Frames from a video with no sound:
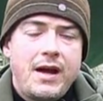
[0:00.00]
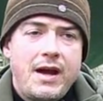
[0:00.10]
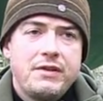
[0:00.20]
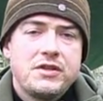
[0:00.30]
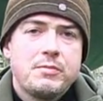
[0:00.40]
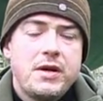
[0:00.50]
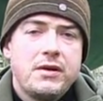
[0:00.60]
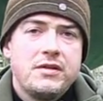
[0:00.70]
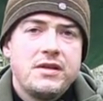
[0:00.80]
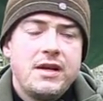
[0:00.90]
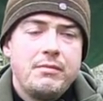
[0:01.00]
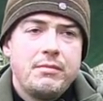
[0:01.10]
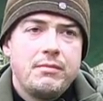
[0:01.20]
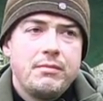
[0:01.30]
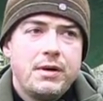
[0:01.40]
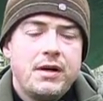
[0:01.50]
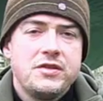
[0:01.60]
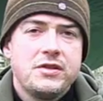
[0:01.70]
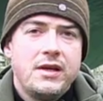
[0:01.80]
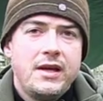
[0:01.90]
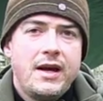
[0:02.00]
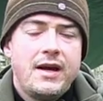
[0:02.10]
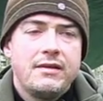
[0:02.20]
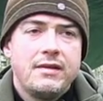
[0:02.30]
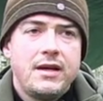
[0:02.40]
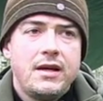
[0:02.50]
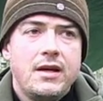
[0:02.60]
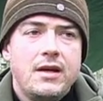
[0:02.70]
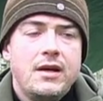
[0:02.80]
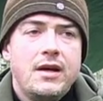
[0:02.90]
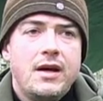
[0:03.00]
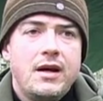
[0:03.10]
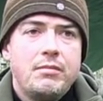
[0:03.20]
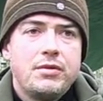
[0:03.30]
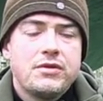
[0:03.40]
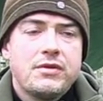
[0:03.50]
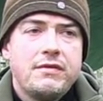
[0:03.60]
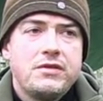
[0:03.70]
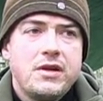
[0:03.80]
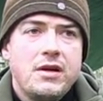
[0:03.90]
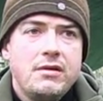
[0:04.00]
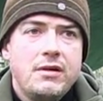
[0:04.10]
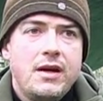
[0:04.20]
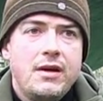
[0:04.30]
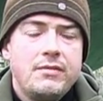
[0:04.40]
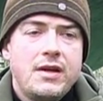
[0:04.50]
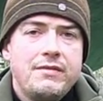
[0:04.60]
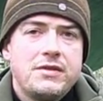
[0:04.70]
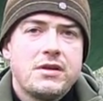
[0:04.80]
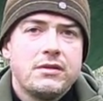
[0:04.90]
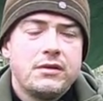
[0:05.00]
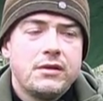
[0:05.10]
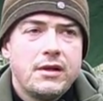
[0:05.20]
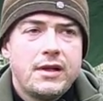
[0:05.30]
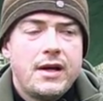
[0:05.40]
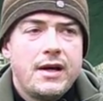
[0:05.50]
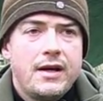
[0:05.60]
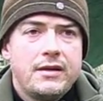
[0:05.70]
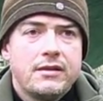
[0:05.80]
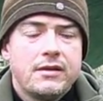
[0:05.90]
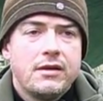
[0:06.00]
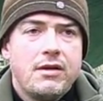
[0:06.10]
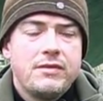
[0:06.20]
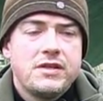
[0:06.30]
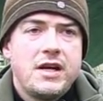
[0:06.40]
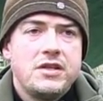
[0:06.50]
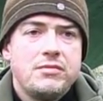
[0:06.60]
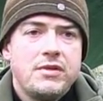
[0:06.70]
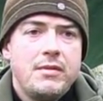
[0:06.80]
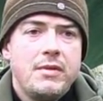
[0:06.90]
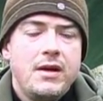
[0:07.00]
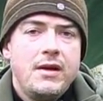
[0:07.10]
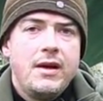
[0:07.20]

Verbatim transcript: Having spoken to him personally at the Bushcraft show, David Scott Donald and I had a conversation with him.